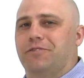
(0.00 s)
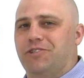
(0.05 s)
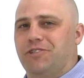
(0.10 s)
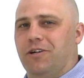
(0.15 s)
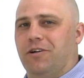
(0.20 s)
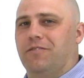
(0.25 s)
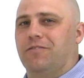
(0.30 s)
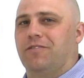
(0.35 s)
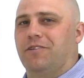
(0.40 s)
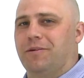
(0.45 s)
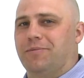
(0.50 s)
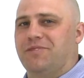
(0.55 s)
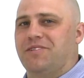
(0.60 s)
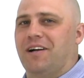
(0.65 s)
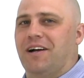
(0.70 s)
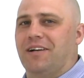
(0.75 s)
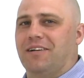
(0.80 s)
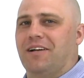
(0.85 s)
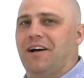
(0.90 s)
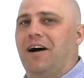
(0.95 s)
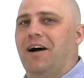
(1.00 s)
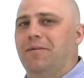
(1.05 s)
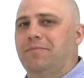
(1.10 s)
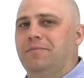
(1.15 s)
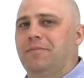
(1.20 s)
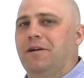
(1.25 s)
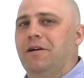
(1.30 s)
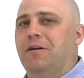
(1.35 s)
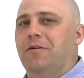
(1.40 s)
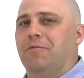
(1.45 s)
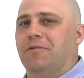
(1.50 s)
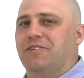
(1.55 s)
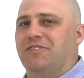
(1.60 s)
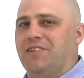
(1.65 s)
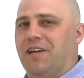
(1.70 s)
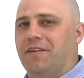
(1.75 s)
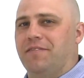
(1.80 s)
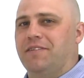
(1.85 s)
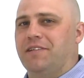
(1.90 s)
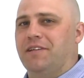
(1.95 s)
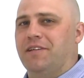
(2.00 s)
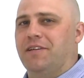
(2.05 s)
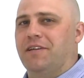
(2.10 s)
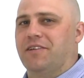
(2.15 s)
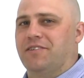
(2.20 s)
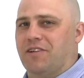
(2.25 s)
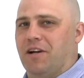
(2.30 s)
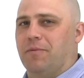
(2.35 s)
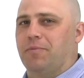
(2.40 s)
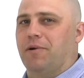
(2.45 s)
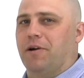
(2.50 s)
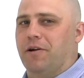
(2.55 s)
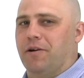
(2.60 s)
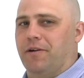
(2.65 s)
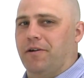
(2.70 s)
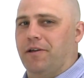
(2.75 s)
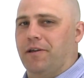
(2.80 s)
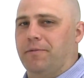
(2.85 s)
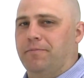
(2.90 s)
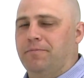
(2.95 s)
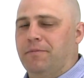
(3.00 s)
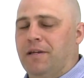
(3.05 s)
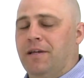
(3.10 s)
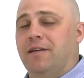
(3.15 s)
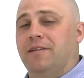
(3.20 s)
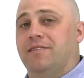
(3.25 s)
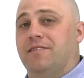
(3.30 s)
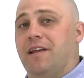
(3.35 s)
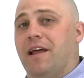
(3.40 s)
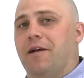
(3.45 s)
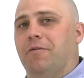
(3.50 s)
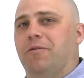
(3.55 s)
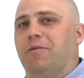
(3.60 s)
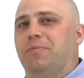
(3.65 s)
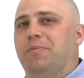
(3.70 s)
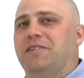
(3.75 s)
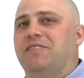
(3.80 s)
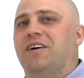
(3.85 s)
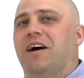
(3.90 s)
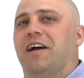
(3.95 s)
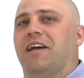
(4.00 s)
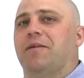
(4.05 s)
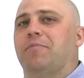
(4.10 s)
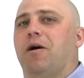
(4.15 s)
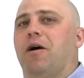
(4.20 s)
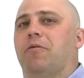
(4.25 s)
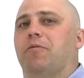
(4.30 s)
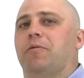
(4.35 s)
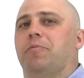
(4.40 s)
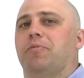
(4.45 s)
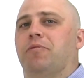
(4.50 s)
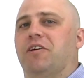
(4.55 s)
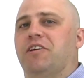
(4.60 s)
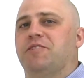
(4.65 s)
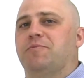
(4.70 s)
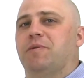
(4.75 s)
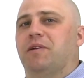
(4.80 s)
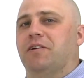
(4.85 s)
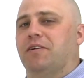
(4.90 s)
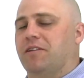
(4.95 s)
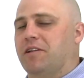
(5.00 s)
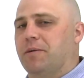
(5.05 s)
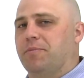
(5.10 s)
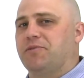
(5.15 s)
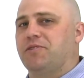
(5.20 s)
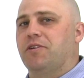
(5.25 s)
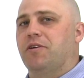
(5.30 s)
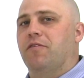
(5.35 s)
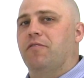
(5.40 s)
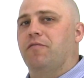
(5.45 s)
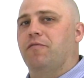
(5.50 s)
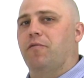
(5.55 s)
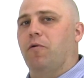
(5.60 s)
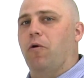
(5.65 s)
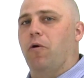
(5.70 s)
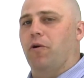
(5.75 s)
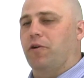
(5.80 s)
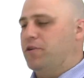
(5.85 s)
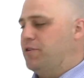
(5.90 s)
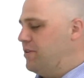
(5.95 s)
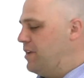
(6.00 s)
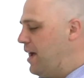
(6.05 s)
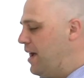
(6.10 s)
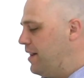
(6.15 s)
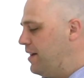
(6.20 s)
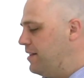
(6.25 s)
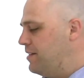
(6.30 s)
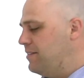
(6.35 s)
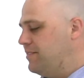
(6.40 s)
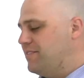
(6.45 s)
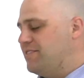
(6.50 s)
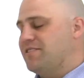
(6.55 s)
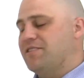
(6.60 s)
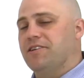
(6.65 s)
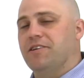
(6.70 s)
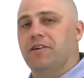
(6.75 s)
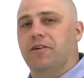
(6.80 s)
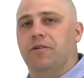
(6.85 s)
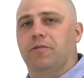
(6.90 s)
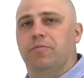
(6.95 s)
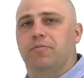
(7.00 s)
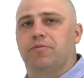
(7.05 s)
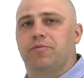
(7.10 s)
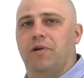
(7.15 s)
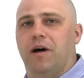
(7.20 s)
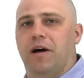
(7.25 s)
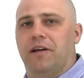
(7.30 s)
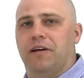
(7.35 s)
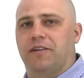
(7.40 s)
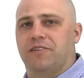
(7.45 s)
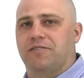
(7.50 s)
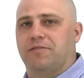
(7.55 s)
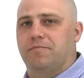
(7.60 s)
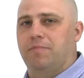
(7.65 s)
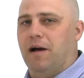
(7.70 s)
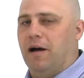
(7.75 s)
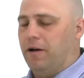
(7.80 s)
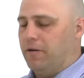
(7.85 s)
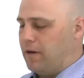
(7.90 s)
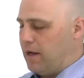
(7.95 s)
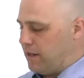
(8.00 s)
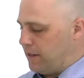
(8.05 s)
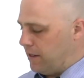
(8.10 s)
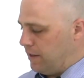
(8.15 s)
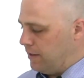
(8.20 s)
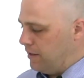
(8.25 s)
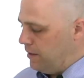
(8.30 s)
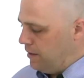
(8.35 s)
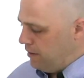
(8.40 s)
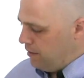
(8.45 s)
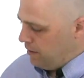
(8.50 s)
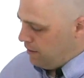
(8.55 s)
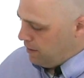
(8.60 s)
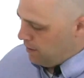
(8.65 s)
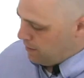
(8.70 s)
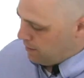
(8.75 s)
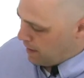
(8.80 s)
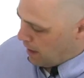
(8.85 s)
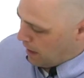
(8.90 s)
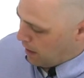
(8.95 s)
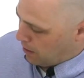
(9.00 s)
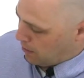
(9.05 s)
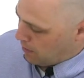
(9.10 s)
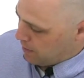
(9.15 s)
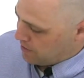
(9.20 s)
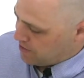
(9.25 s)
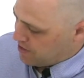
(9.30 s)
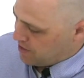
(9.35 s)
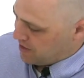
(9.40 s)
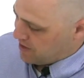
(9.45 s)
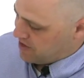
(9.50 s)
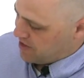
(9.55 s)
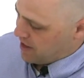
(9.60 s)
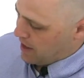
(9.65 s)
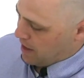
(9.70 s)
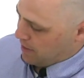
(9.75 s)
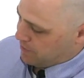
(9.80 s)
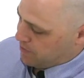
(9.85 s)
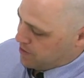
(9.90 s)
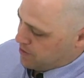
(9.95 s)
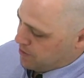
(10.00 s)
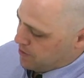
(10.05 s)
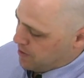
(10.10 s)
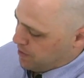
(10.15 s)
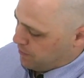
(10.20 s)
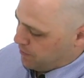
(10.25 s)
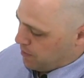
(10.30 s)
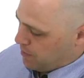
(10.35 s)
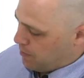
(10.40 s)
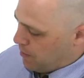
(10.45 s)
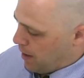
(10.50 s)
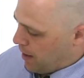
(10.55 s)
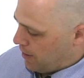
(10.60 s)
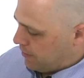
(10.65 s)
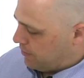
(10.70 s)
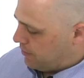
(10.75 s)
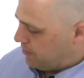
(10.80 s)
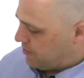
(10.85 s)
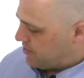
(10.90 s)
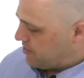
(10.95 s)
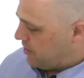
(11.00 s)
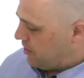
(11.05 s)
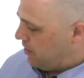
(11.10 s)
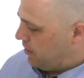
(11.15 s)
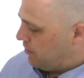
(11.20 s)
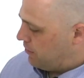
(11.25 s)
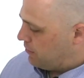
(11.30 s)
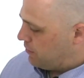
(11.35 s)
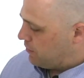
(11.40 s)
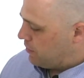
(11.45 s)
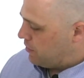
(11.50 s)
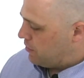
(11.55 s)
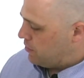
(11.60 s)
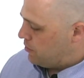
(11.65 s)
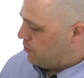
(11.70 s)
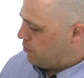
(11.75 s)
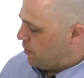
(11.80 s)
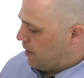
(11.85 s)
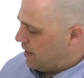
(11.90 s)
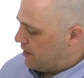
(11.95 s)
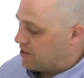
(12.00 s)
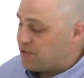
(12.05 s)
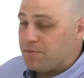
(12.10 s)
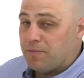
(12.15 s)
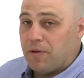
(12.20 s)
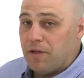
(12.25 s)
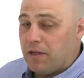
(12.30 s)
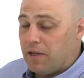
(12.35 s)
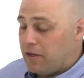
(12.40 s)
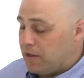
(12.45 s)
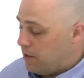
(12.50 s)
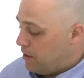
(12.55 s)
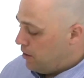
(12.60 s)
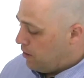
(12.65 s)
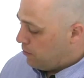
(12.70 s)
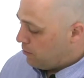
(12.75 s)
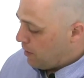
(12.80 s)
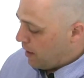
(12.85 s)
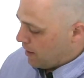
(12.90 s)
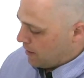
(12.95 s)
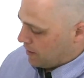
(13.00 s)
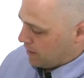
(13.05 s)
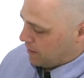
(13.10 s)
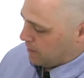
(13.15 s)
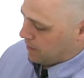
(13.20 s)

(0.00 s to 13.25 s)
shelfclips.com, where safety is our priority. Today we'll be talking about replacement clips for United Steel Products pallet racking. Now, as you can see, I have two different models of USP racking.